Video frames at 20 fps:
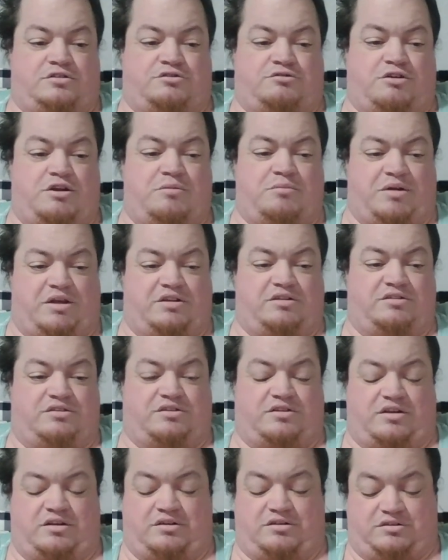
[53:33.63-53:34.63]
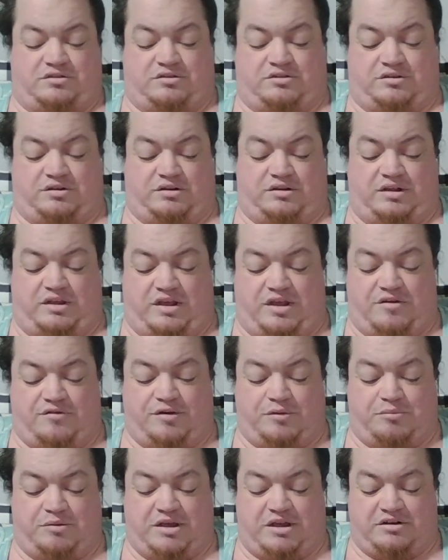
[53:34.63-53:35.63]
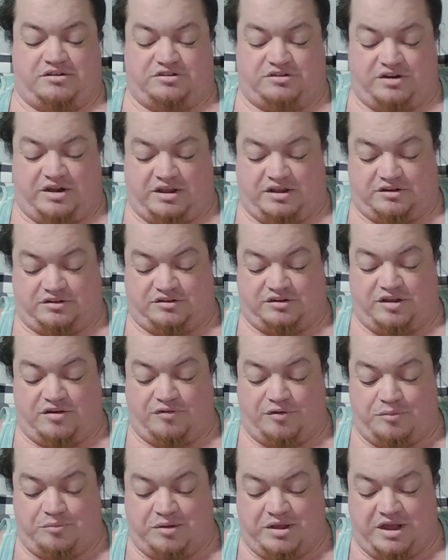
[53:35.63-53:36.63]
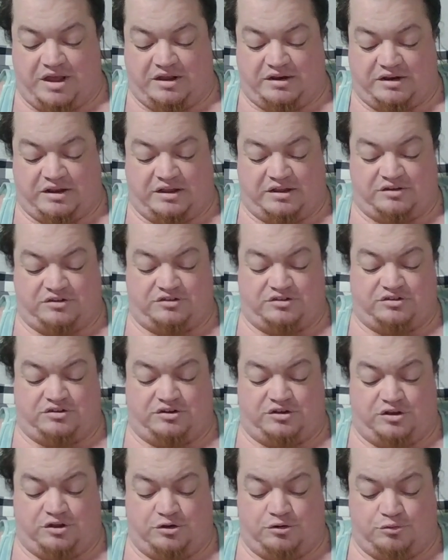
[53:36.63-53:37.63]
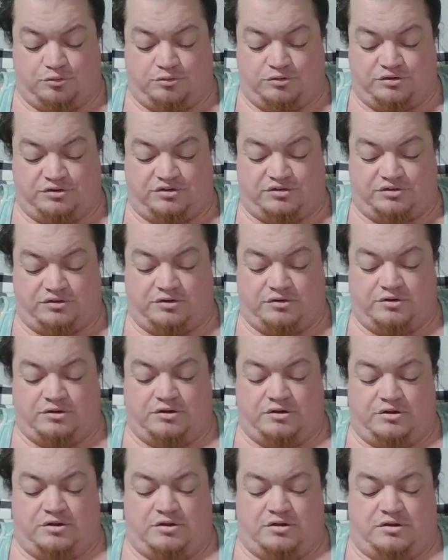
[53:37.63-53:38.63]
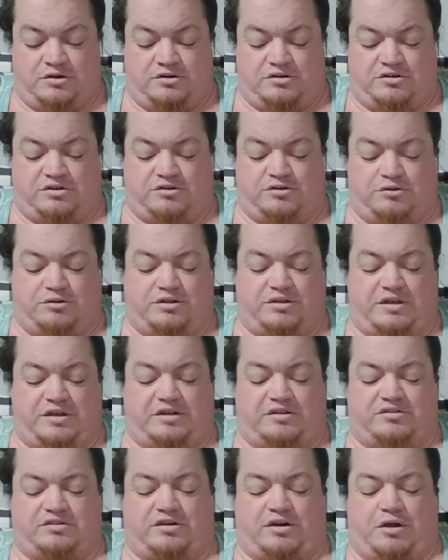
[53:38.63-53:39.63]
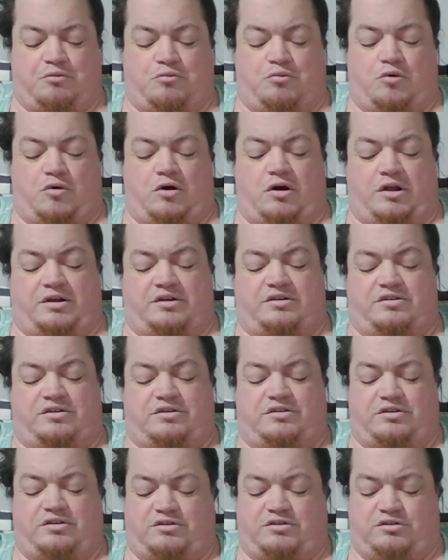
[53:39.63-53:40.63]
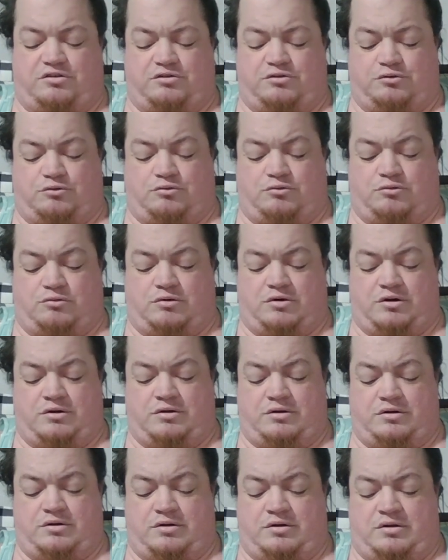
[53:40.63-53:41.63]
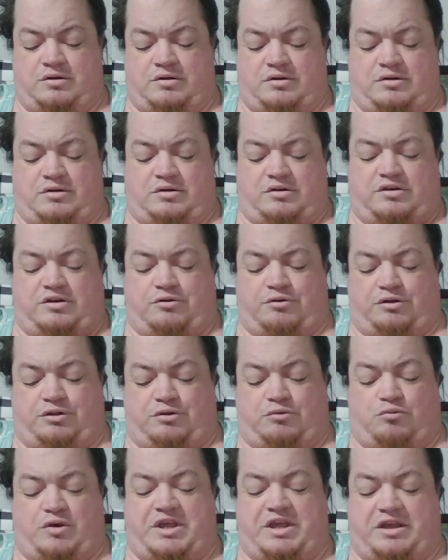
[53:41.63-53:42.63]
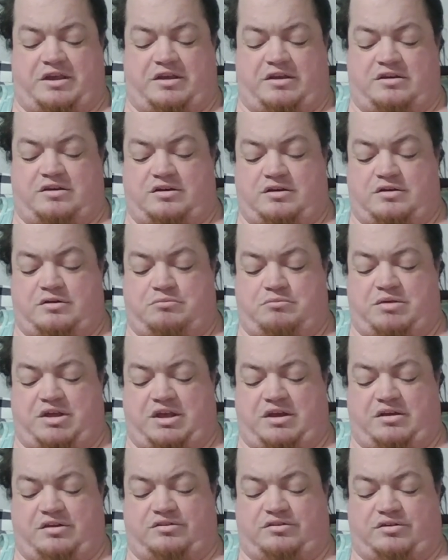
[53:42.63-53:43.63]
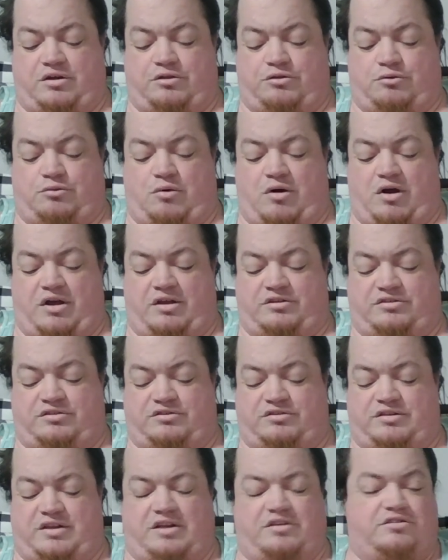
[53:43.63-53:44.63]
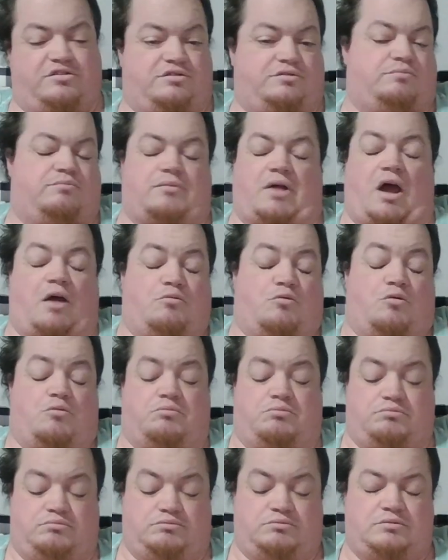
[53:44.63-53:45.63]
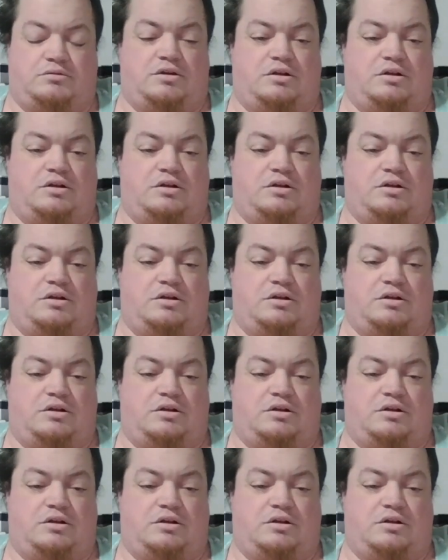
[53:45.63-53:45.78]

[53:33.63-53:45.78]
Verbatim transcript: stream is, is giving me a chance, giving me an excuse to do the things that I want to do during the week because otherwise they just I won't